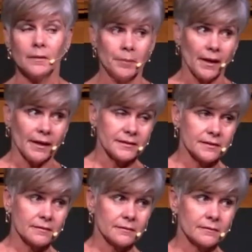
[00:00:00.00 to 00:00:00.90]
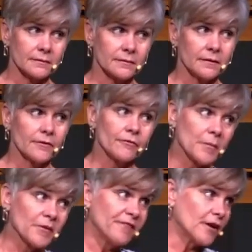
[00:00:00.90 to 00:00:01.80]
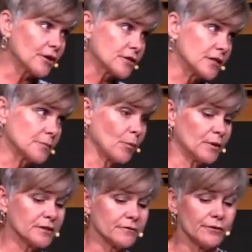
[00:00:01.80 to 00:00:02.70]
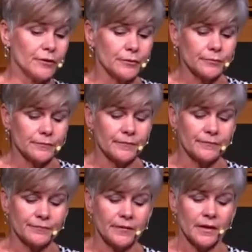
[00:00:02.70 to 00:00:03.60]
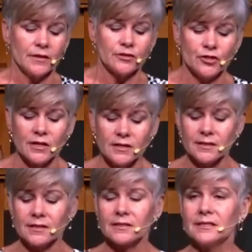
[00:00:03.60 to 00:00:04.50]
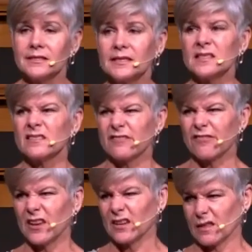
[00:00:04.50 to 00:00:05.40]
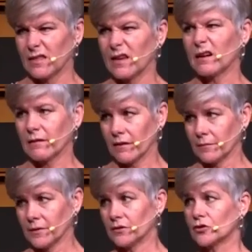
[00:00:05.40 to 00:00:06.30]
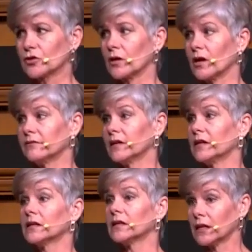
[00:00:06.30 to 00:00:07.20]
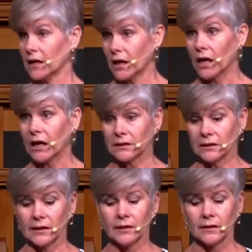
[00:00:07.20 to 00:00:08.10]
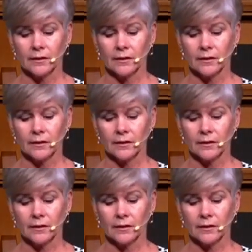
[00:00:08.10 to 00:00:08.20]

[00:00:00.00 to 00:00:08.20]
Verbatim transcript: But from the Pharisees' point of view, Jesus didn't fit their image of a godly